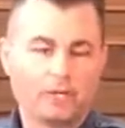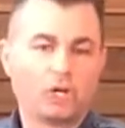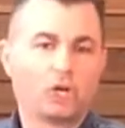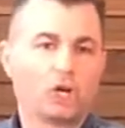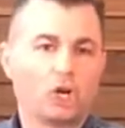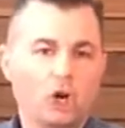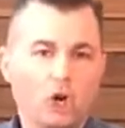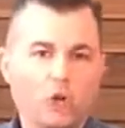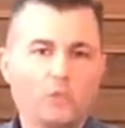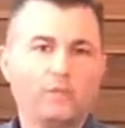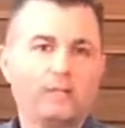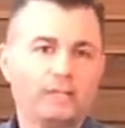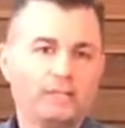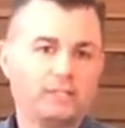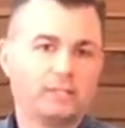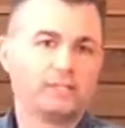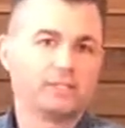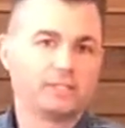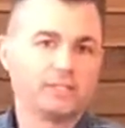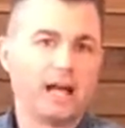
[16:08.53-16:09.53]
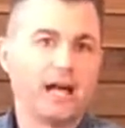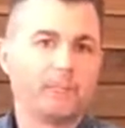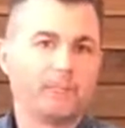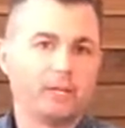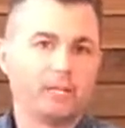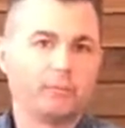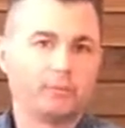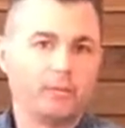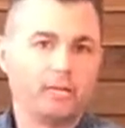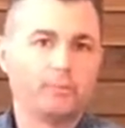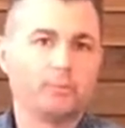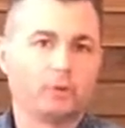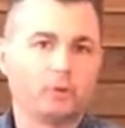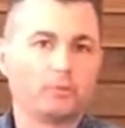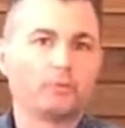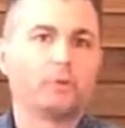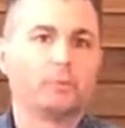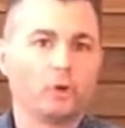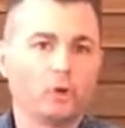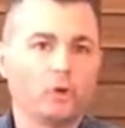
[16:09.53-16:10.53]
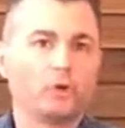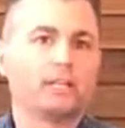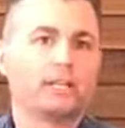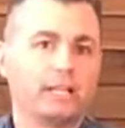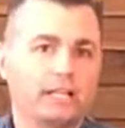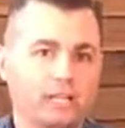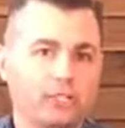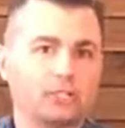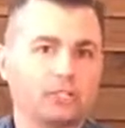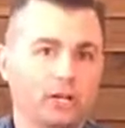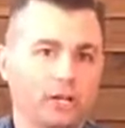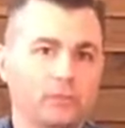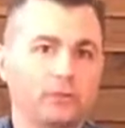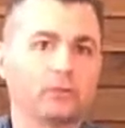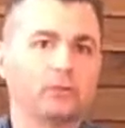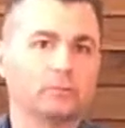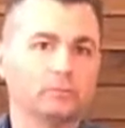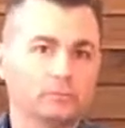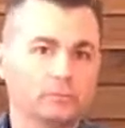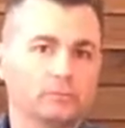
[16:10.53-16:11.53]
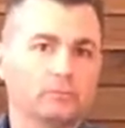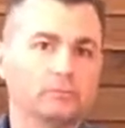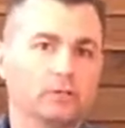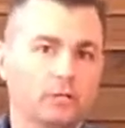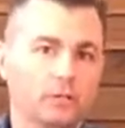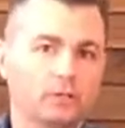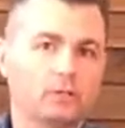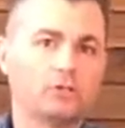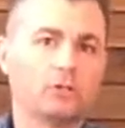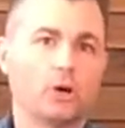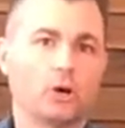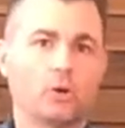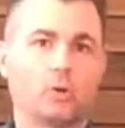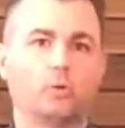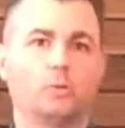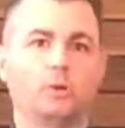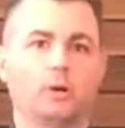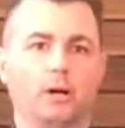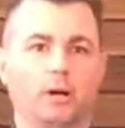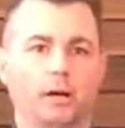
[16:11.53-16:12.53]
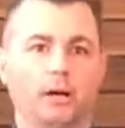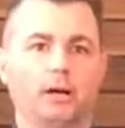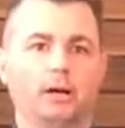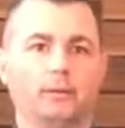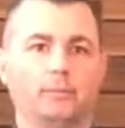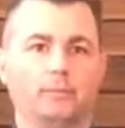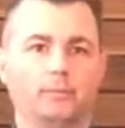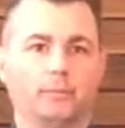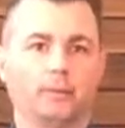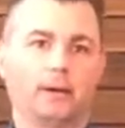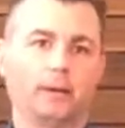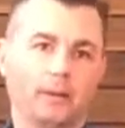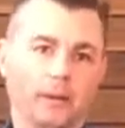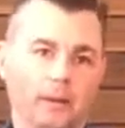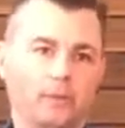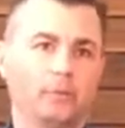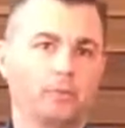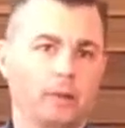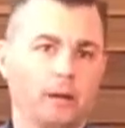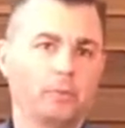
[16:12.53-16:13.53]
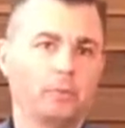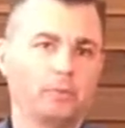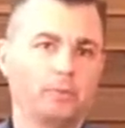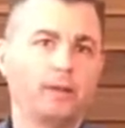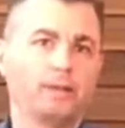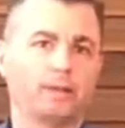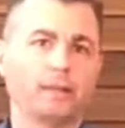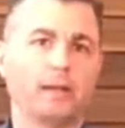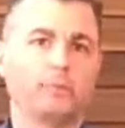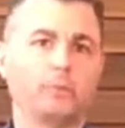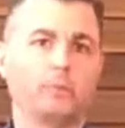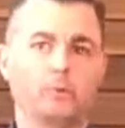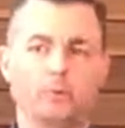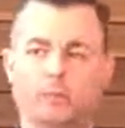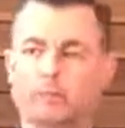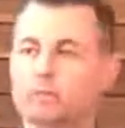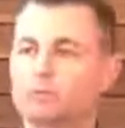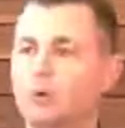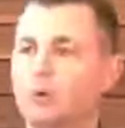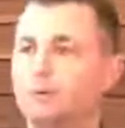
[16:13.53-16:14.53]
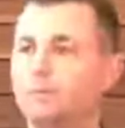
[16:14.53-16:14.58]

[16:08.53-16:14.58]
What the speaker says: COVID isn't stopping people from hurting each other. So I would make that point as well.